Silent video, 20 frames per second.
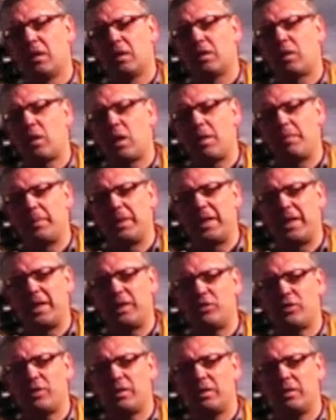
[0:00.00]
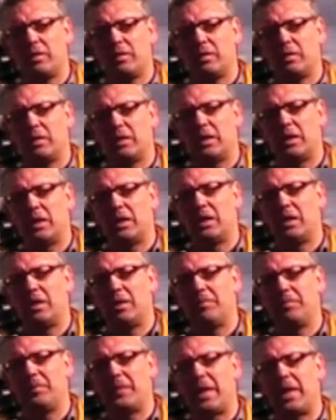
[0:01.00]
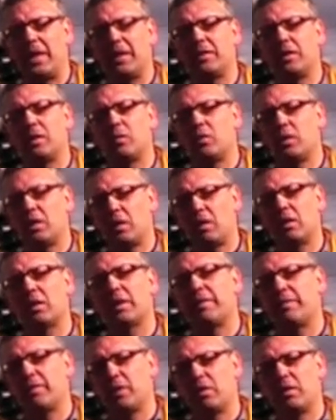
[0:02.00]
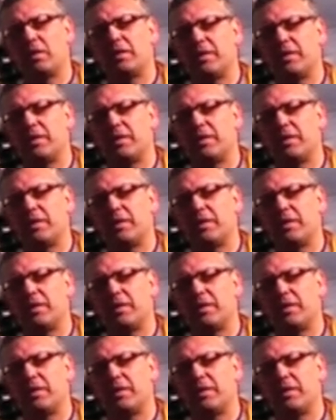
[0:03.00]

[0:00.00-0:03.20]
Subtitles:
combination, and they will all give you a